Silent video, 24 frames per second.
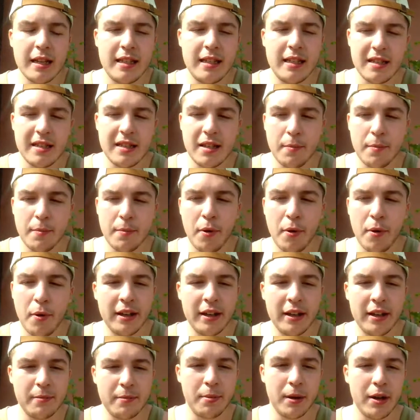a
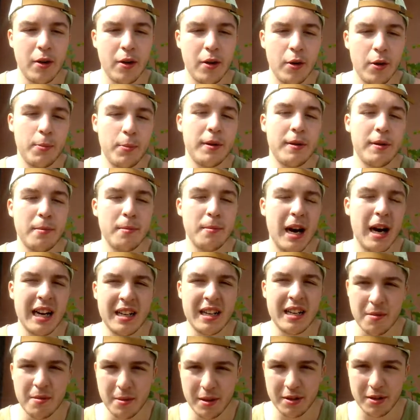disappointed but open
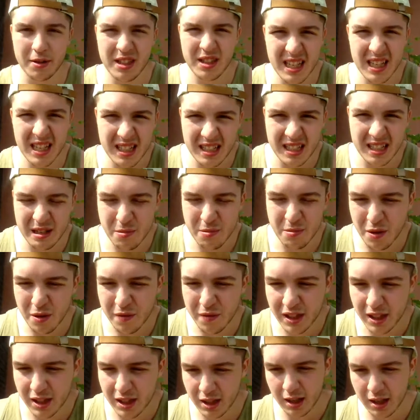mind about DC
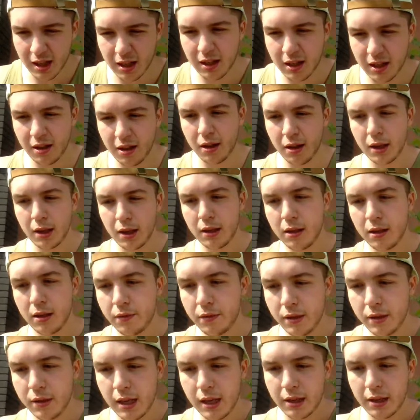movies kind of thing, and
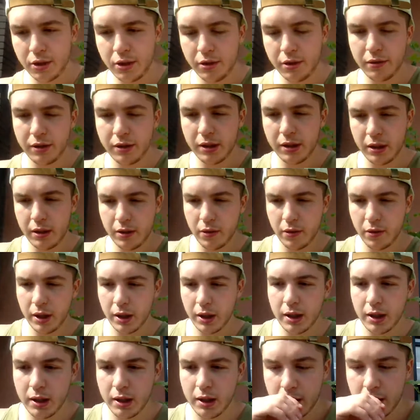it was actually really
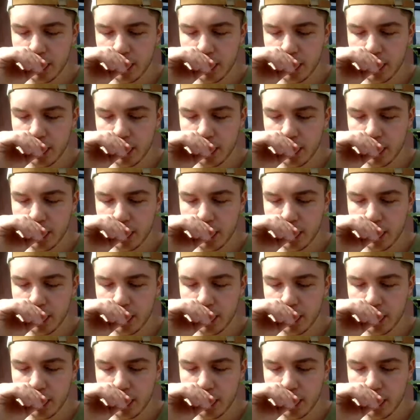quite good.